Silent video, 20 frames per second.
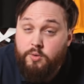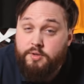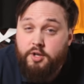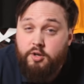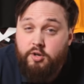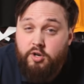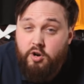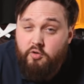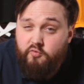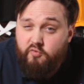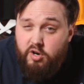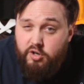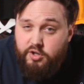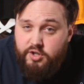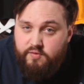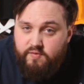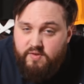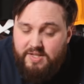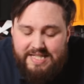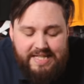also
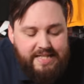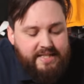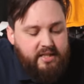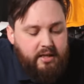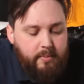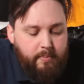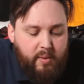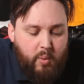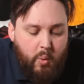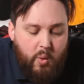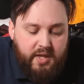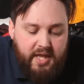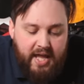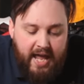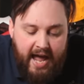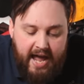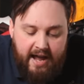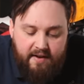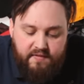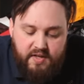corrosion resistant. But what
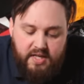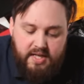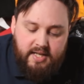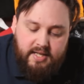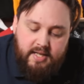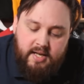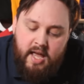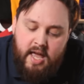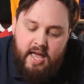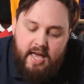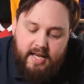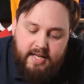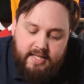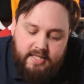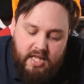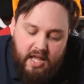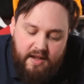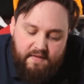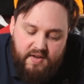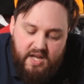they have done
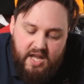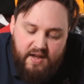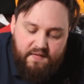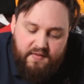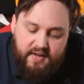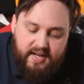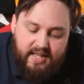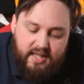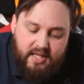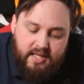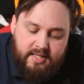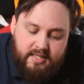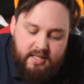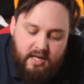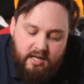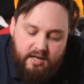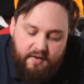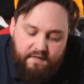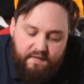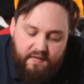is they've given it this
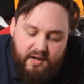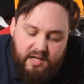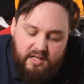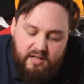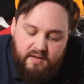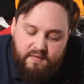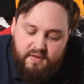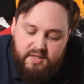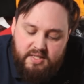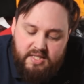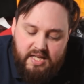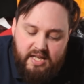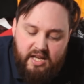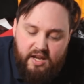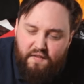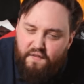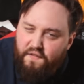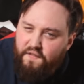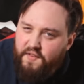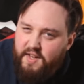kind of
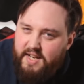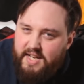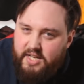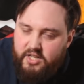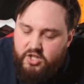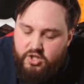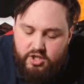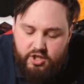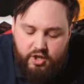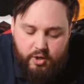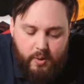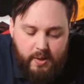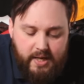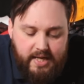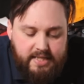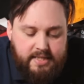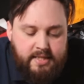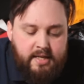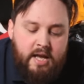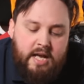velvety finish to
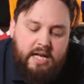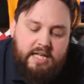it.